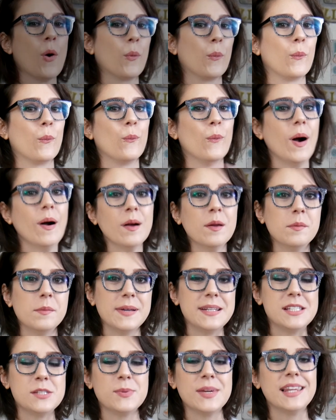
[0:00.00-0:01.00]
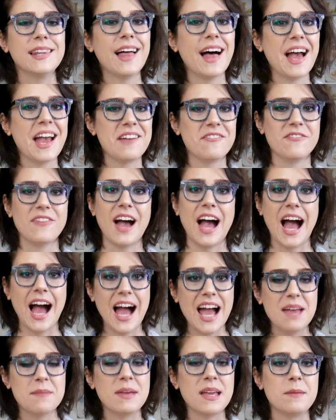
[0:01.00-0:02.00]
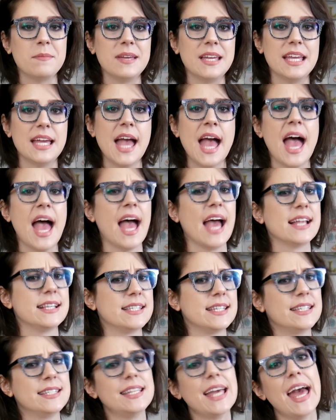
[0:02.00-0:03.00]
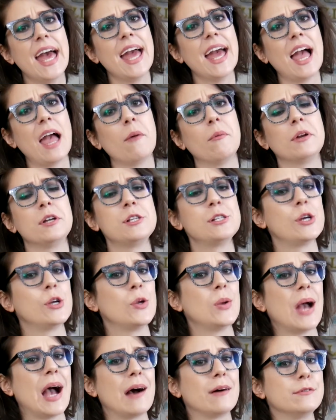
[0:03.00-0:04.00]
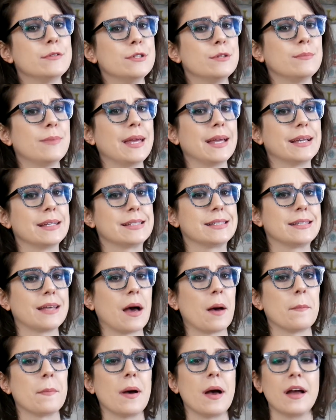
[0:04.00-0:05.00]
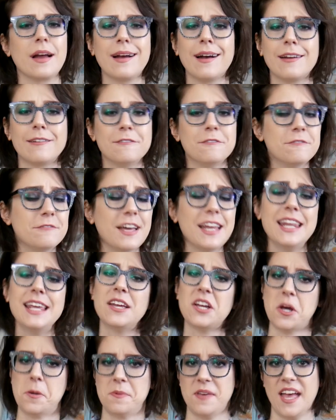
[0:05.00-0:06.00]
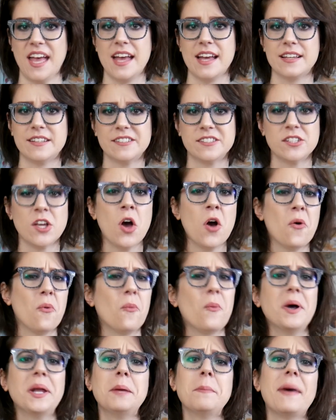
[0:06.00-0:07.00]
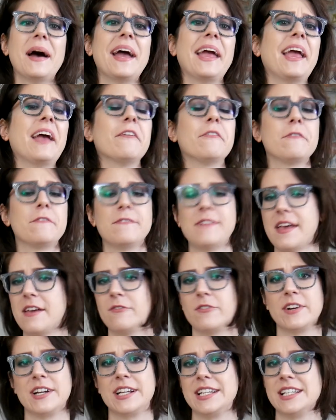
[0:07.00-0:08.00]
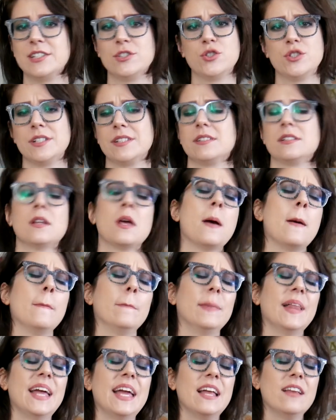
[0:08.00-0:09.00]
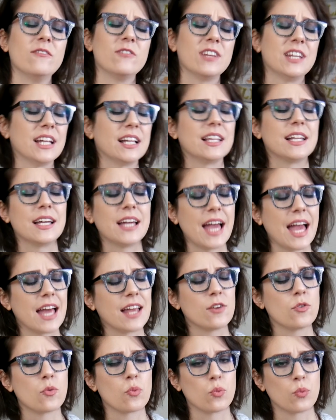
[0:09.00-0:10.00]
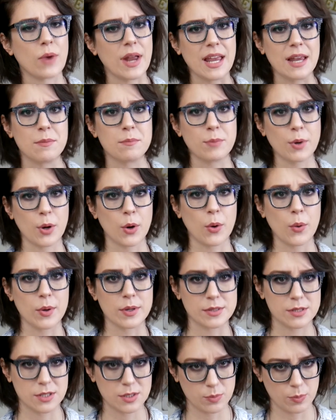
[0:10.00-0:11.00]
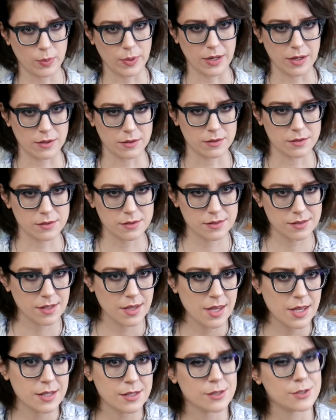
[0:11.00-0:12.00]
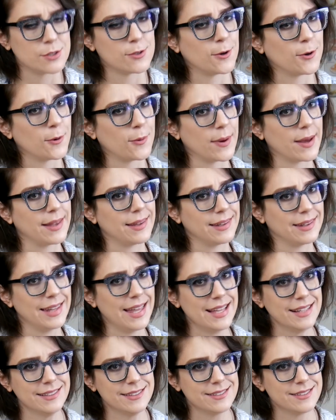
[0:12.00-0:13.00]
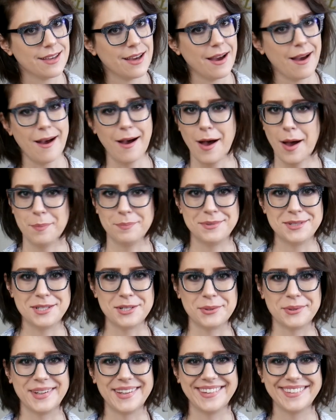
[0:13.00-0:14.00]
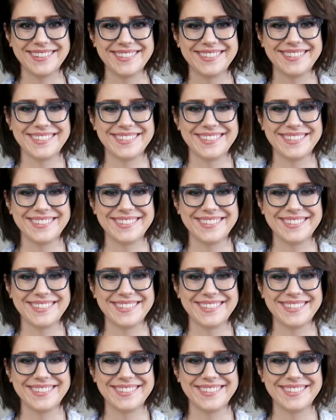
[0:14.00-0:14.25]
Welcome to my sweet life. I'm Amy, and today I want to show you how to make some confetti cupcakes. One of my favorite is just plain vanilla and rainbow sprinkles. So let's hop to it.